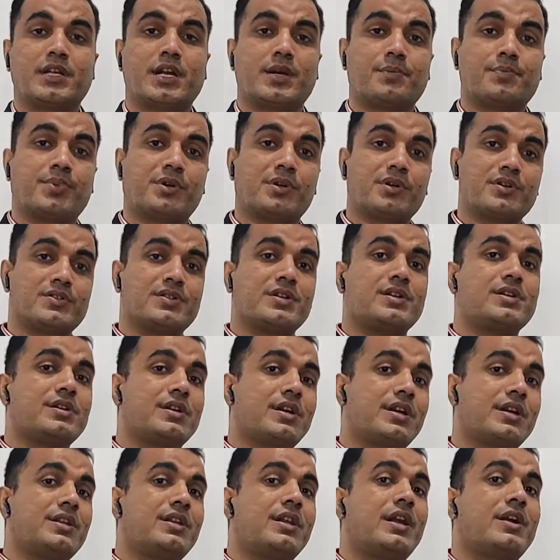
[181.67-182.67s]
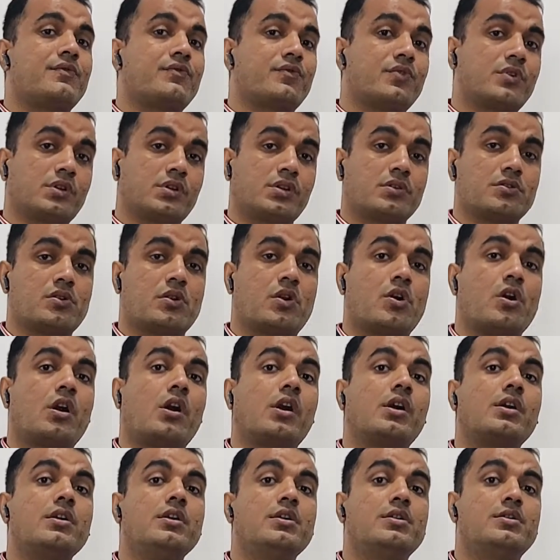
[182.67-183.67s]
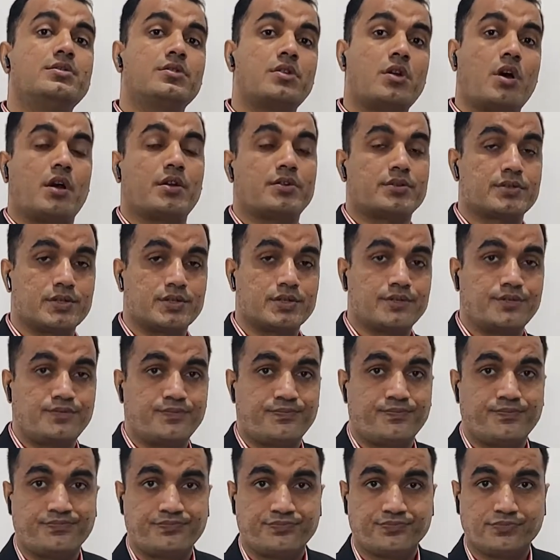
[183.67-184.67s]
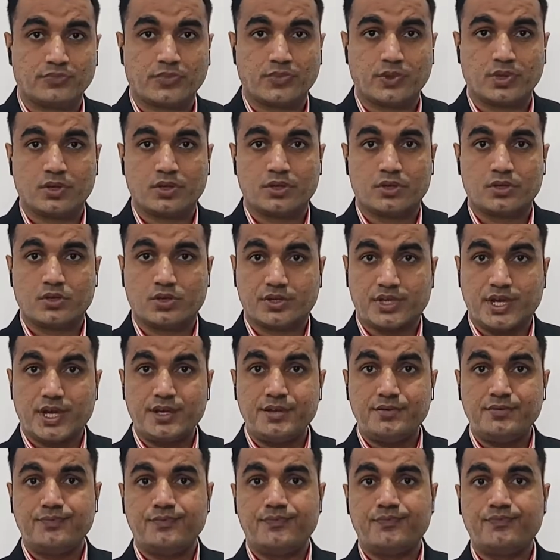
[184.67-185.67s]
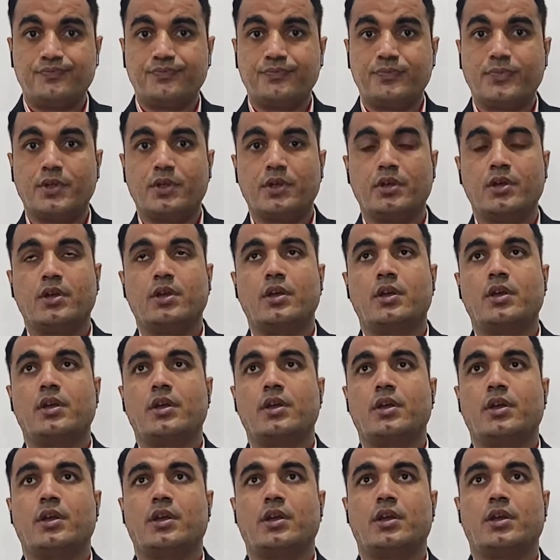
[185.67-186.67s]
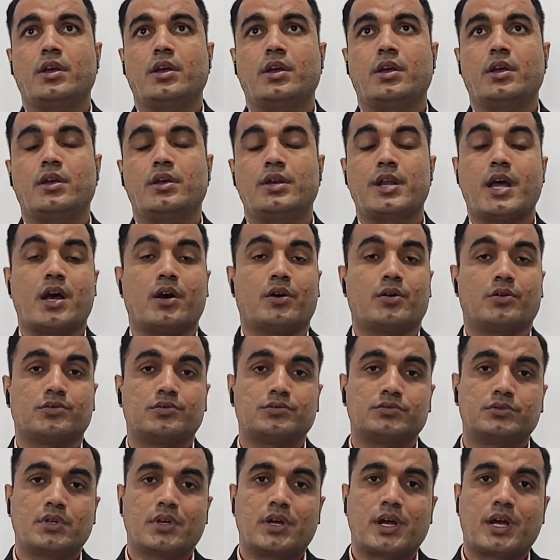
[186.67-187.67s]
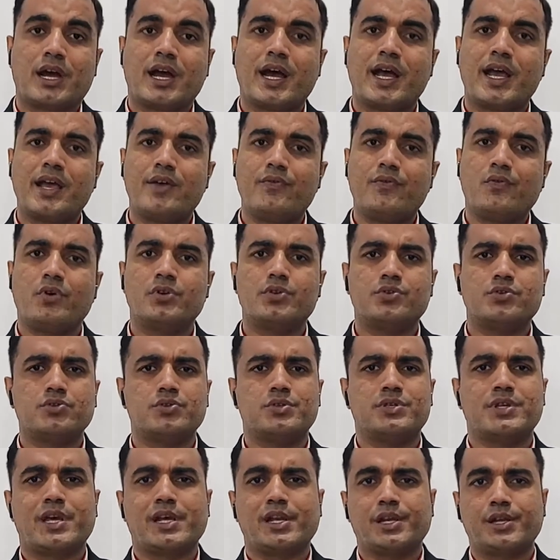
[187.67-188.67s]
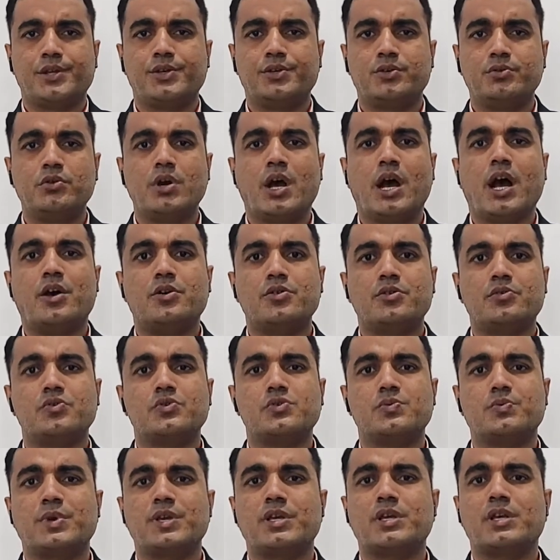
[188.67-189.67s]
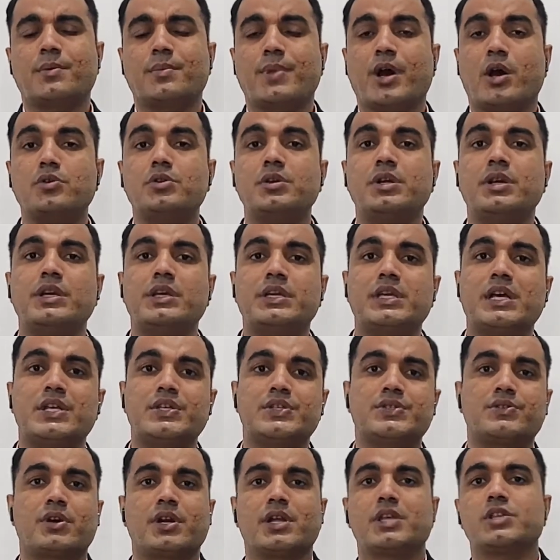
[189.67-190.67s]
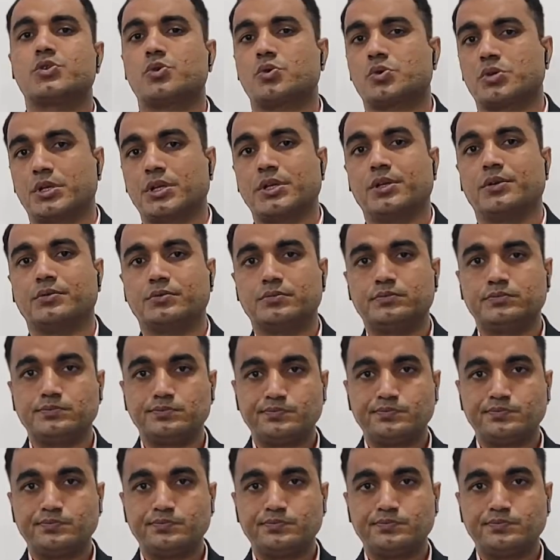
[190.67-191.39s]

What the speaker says: that person did that work or not. Okay? Now, I want to tell you how to speak about yesterday's routine.